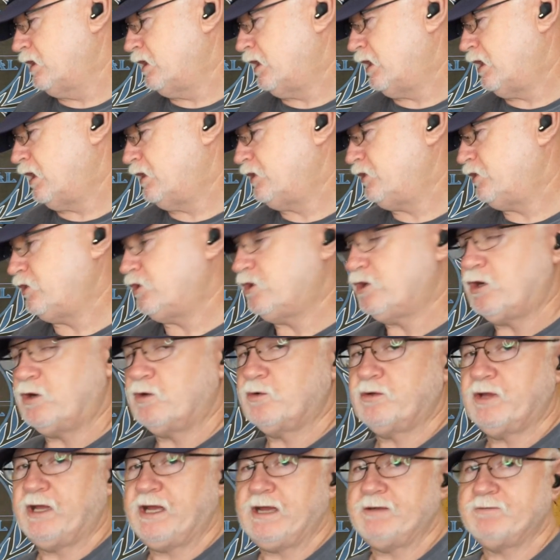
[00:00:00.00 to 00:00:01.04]
Uh, you can
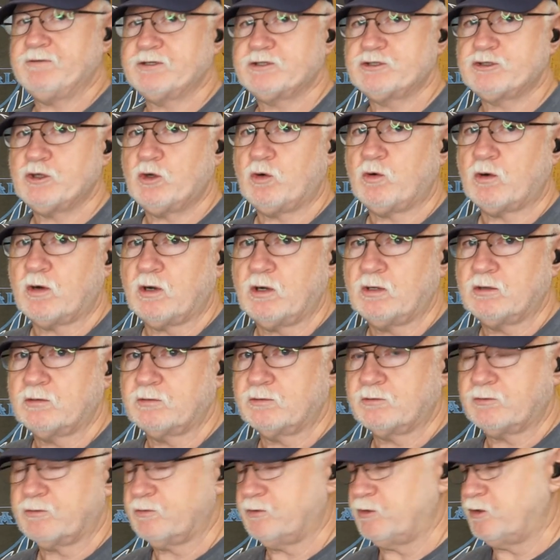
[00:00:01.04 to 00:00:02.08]
go; they have a store.
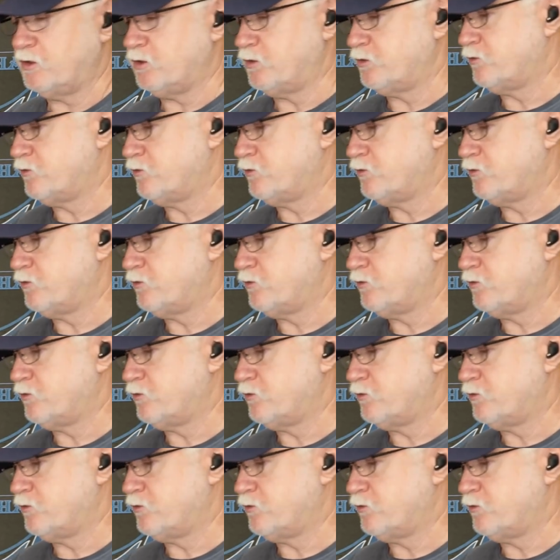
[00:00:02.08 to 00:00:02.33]
You can go